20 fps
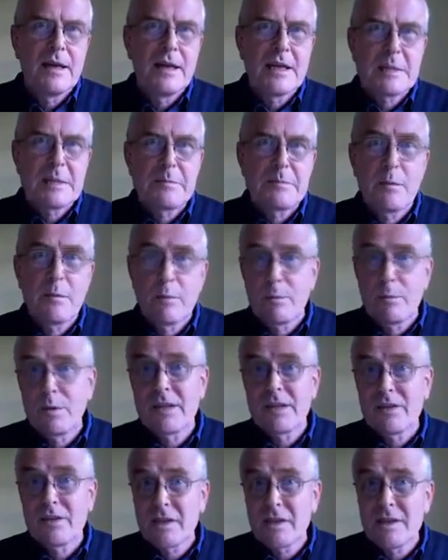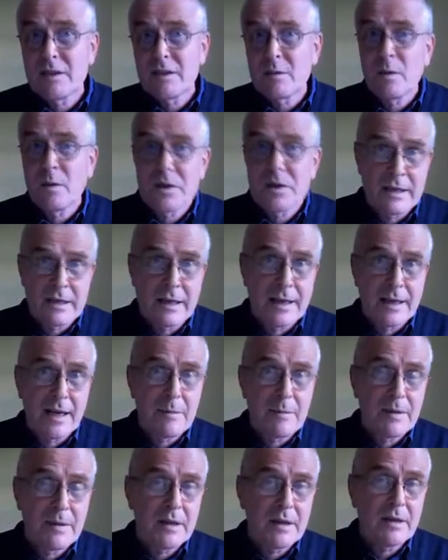it's probable that Jesus wasn't
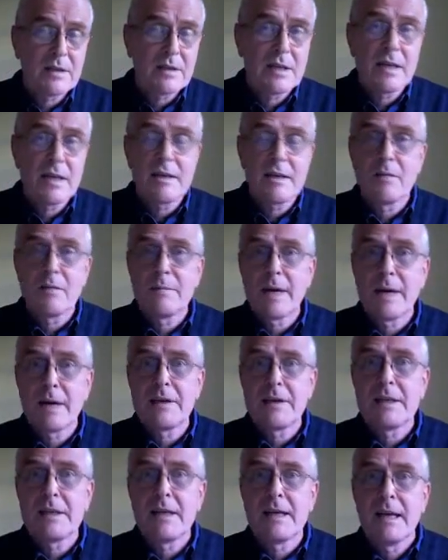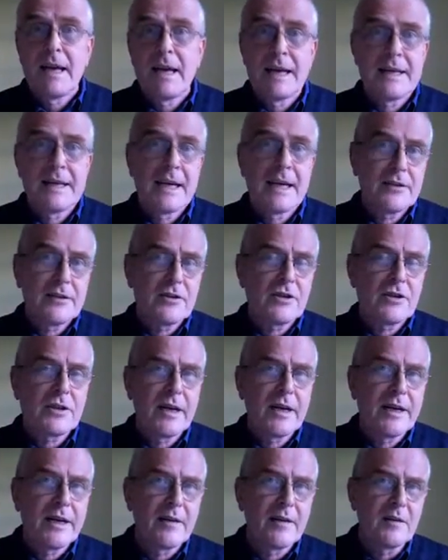gay because he got married and had a
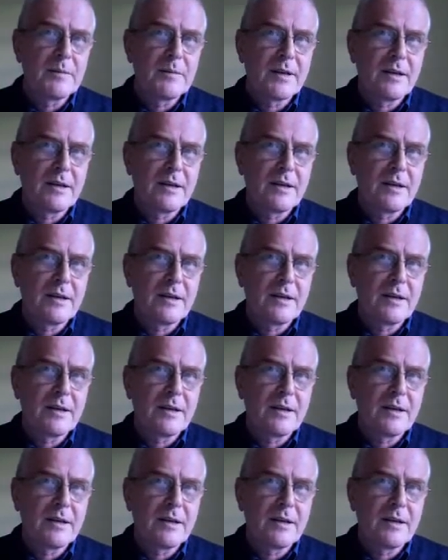child.